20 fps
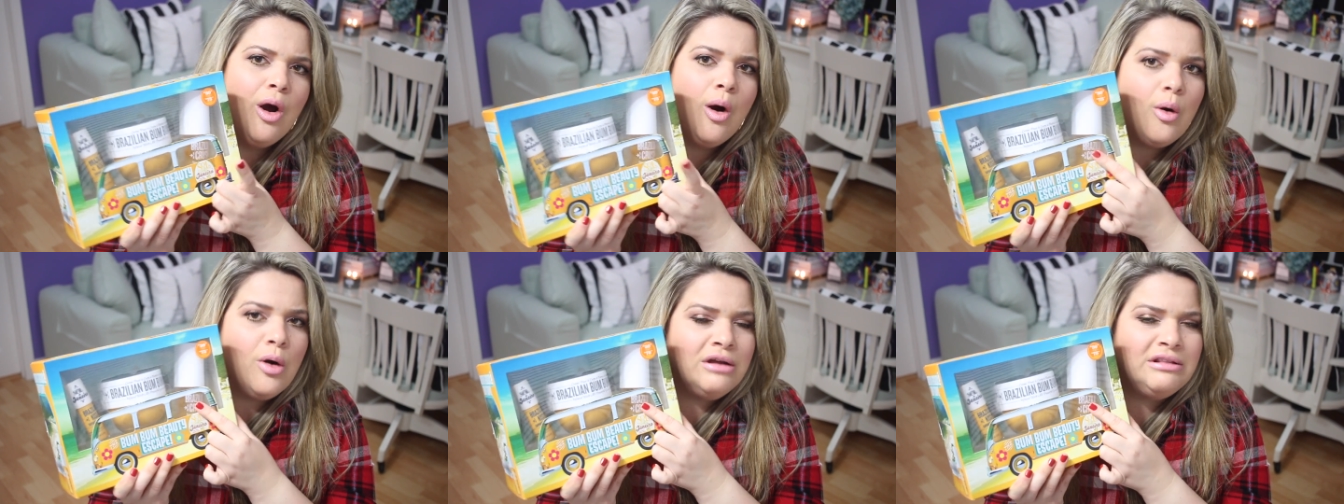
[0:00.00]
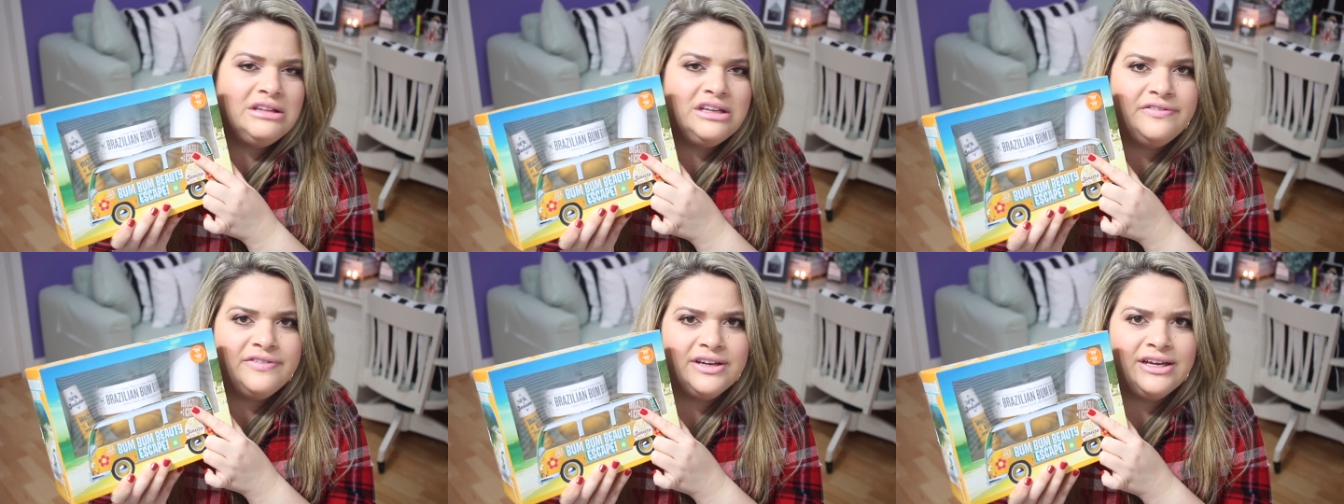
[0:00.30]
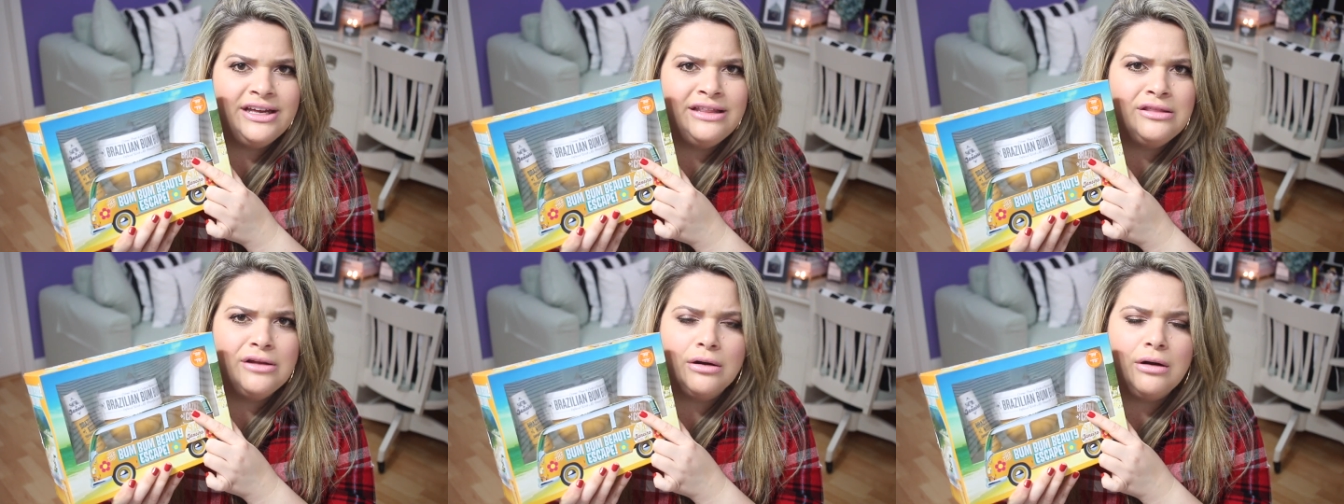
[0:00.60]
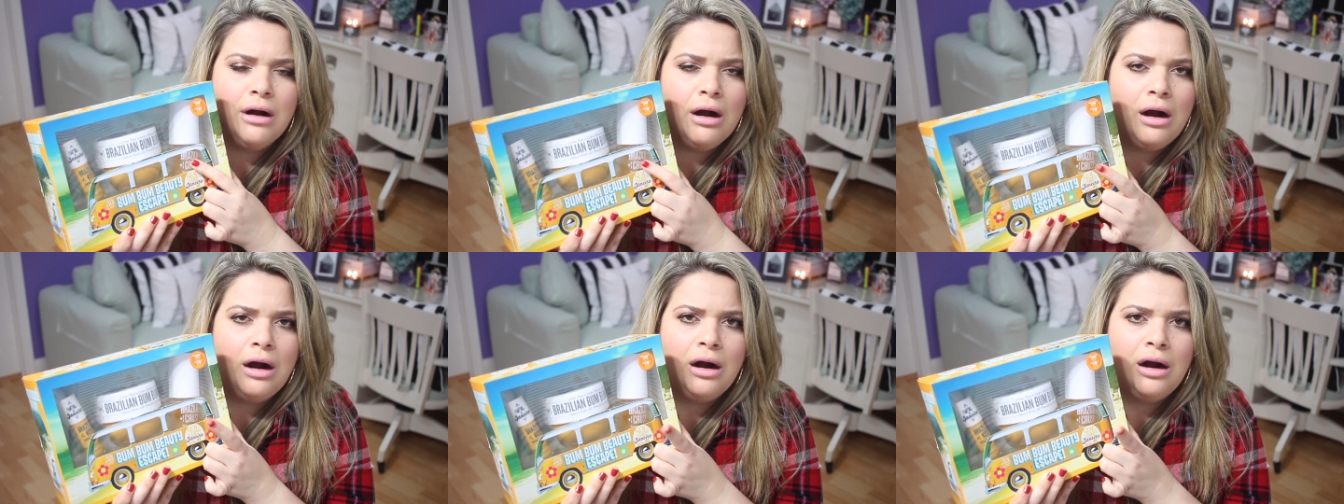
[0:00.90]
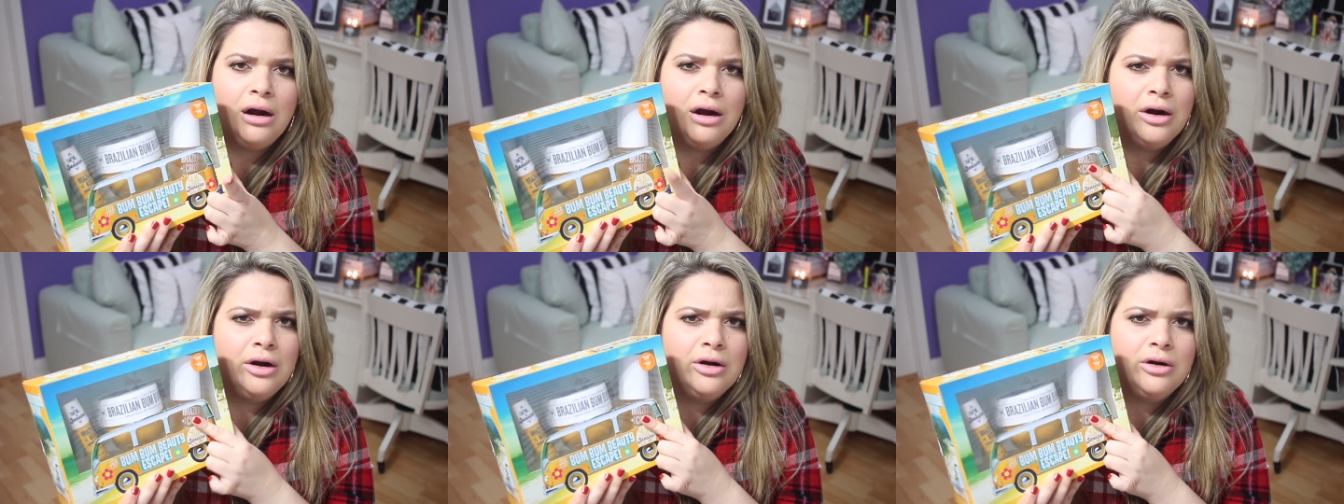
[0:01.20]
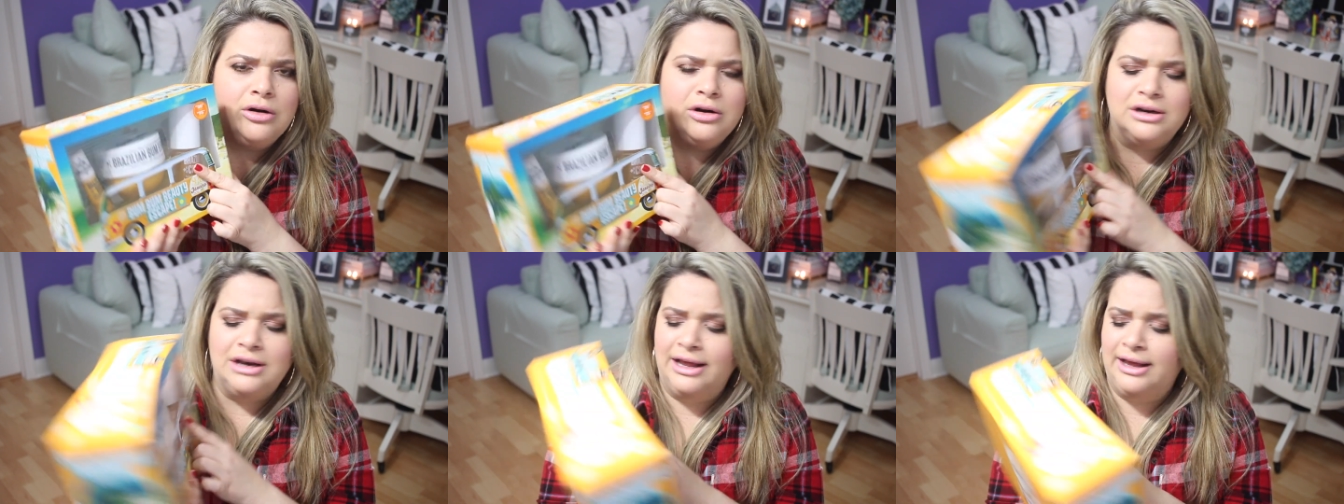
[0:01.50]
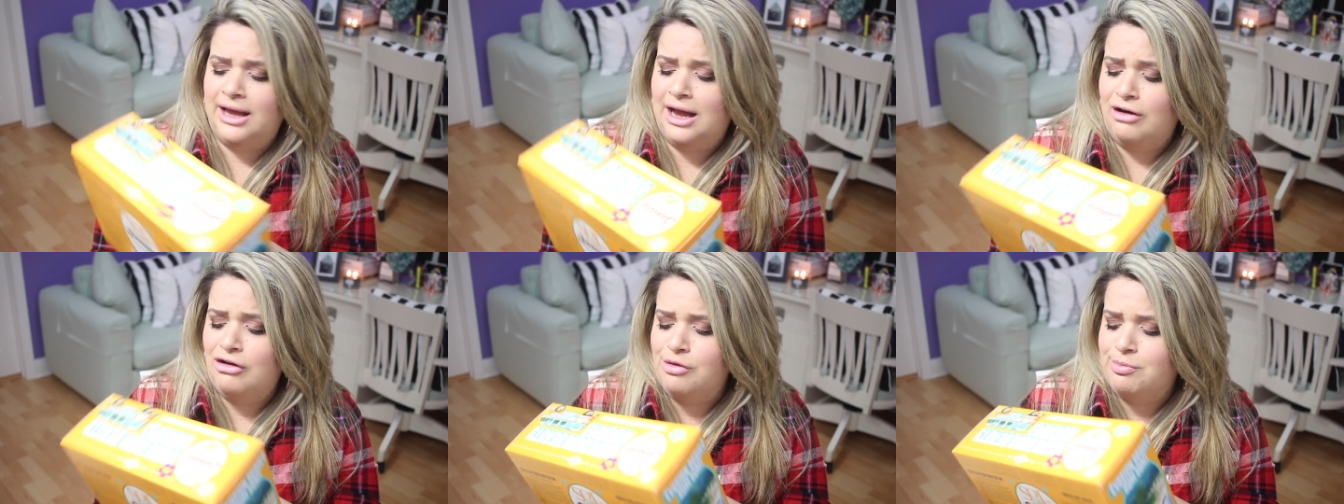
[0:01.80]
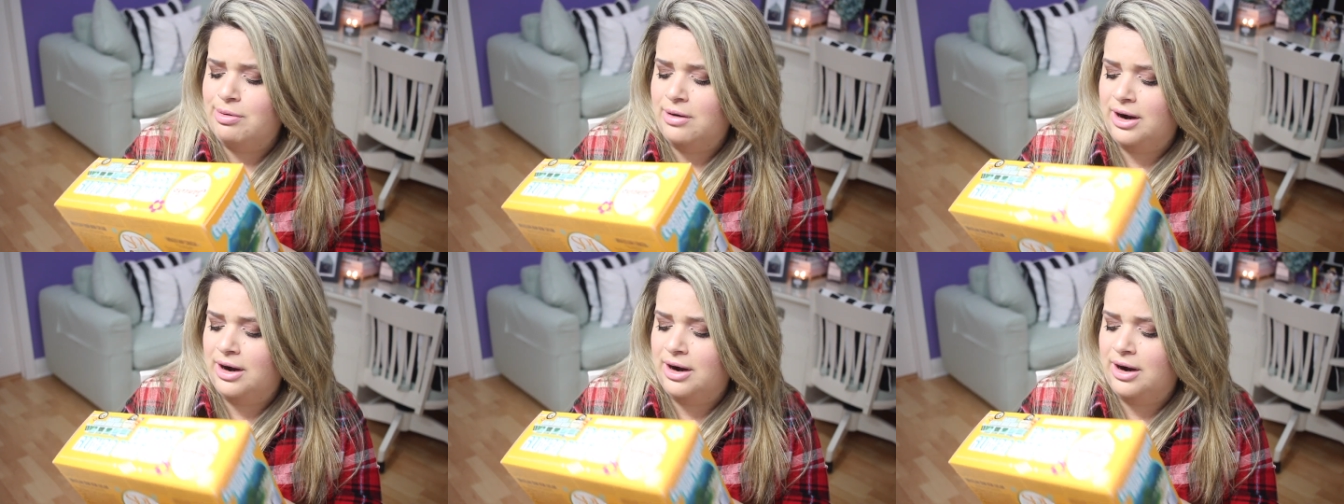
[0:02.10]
or leave it in the car or like I would